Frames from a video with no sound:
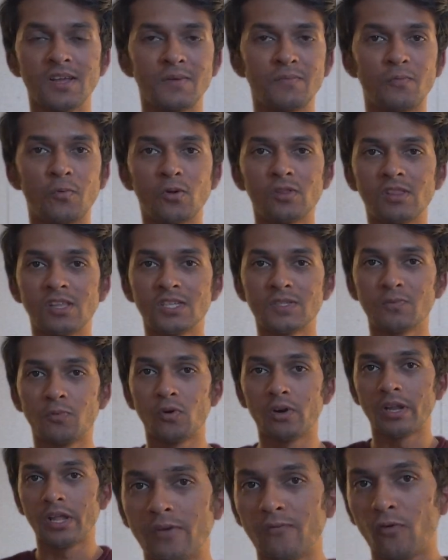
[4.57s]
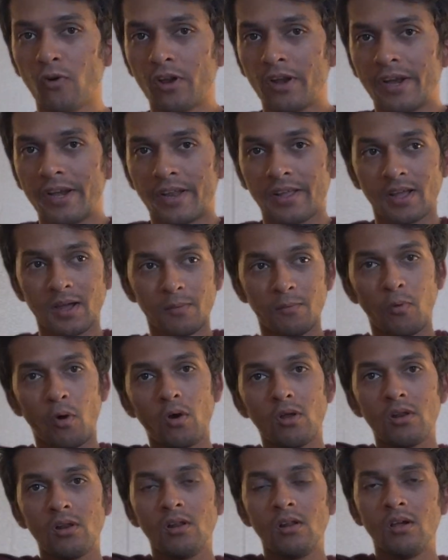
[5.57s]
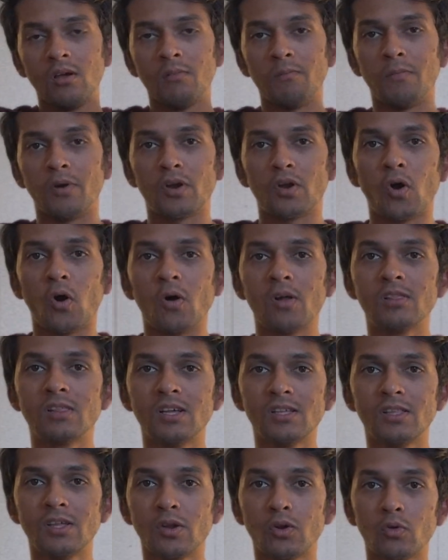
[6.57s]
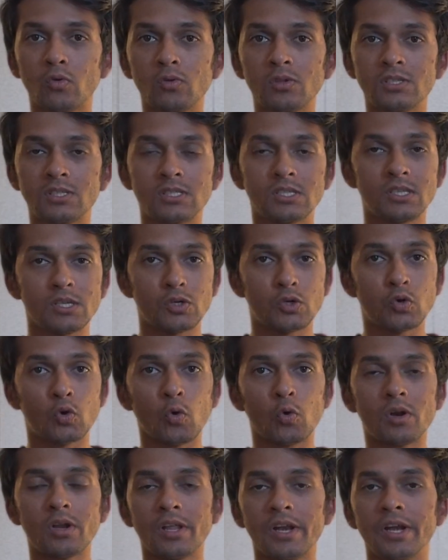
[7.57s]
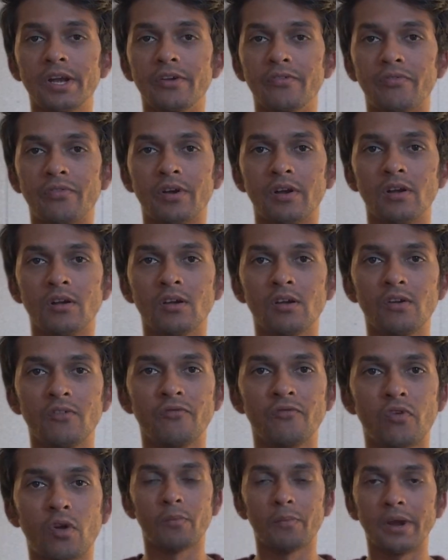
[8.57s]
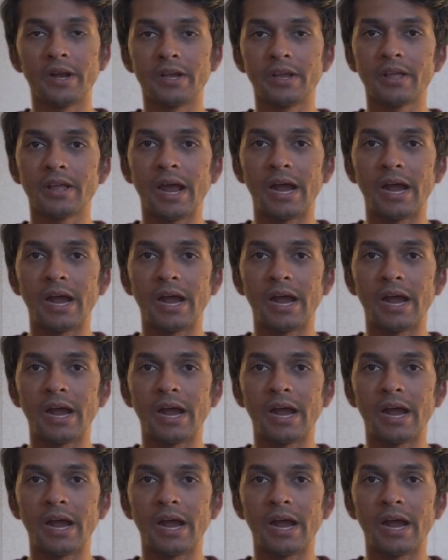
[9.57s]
Both the sport involve hitting a ball, but all the other rules totally different. From getting